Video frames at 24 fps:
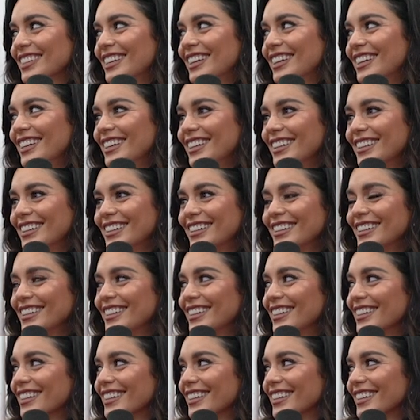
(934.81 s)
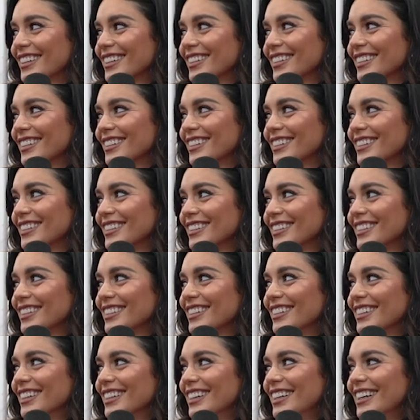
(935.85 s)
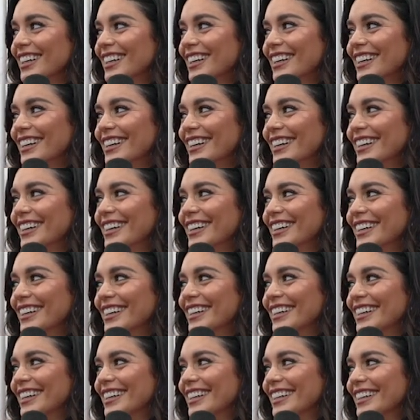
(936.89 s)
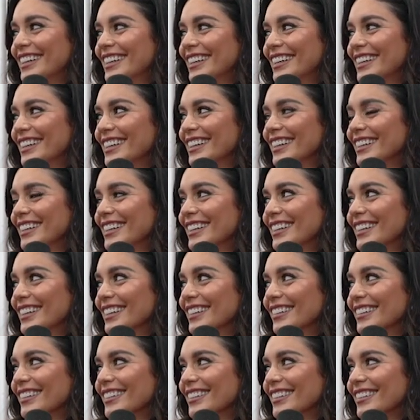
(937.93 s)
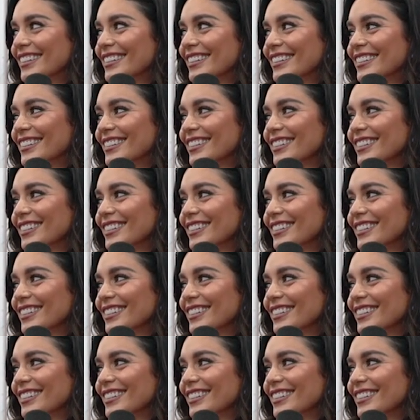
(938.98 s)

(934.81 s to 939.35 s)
[no speech]